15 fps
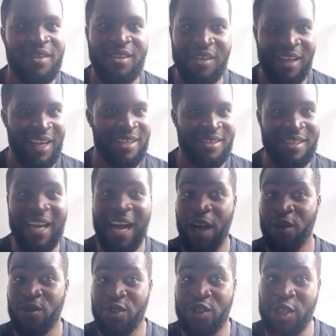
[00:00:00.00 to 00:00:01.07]
You can see
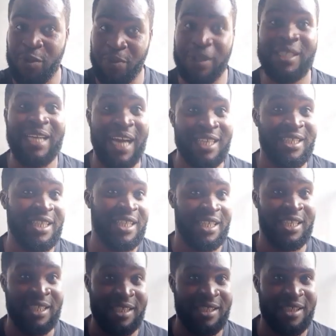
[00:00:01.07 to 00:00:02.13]
how cheap it actually
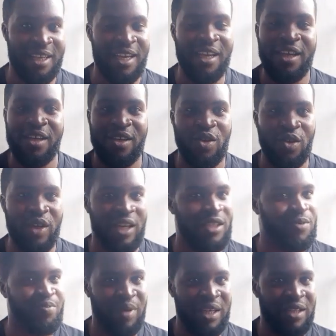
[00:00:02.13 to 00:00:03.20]
is. You can
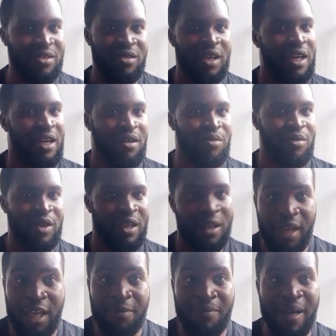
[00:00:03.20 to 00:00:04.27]
spend,
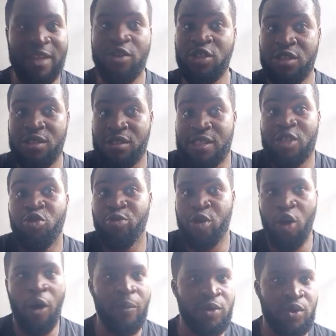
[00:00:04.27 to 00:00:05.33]
it might not still
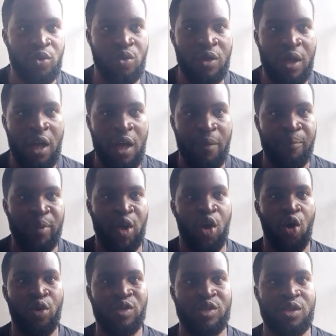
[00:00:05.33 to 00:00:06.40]
be up to,
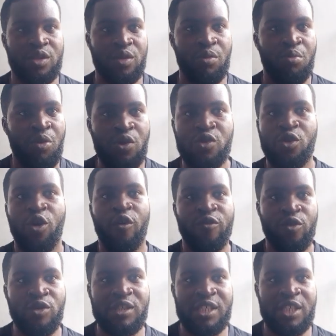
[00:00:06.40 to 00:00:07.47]
because most of
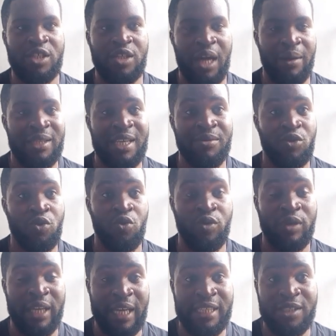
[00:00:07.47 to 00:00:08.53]
those items you will
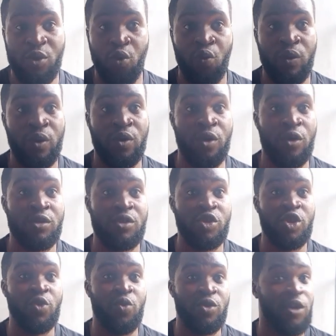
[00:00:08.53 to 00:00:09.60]
get, you
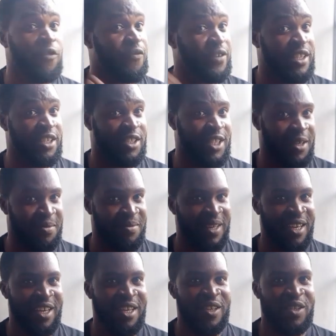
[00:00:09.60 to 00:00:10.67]
will not finish them,
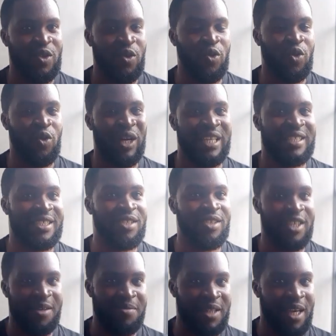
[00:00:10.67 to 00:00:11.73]
so you can still
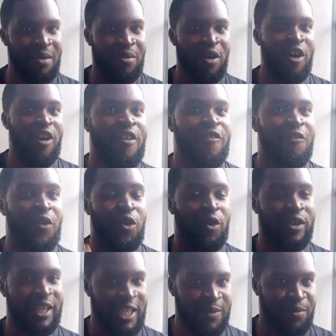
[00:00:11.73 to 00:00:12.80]
keep them for
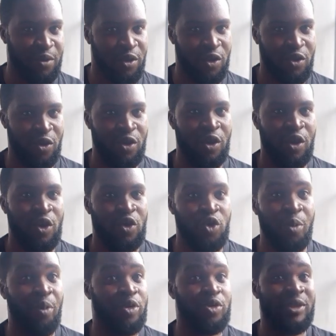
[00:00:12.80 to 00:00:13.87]
your next production.
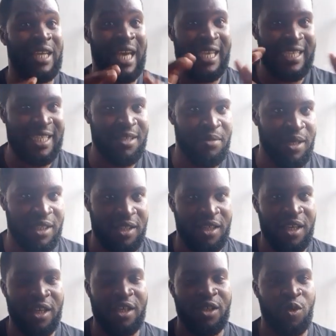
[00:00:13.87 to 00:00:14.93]
So but on estimate,
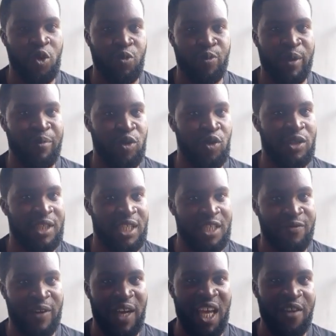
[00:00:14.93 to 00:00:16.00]
you will spend between
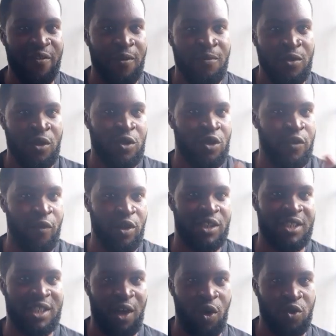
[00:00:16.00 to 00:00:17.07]
35 to
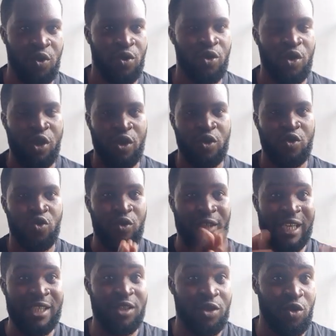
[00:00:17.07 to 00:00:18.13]
40,000 to
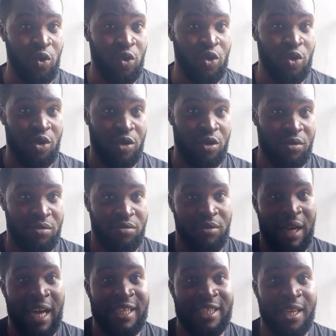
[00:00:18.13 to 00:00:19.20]
get those
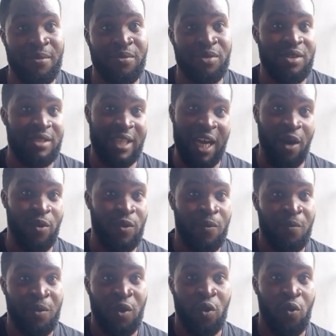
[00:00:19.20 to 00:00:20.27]
items down,
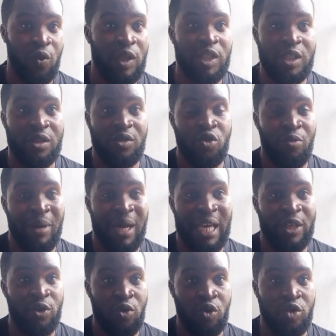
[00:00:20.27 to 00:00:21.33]
which you
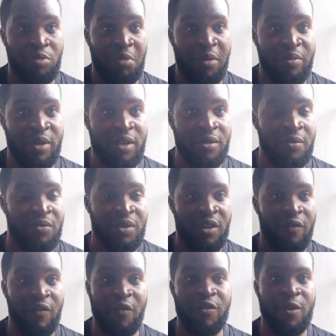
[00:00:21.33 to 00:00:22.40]
might use maybe
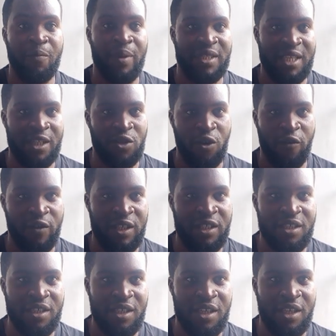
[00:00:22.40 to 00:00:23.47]
50% of
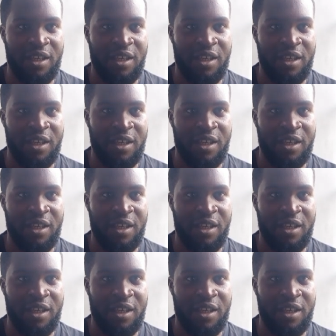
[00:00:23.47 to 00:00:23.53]
it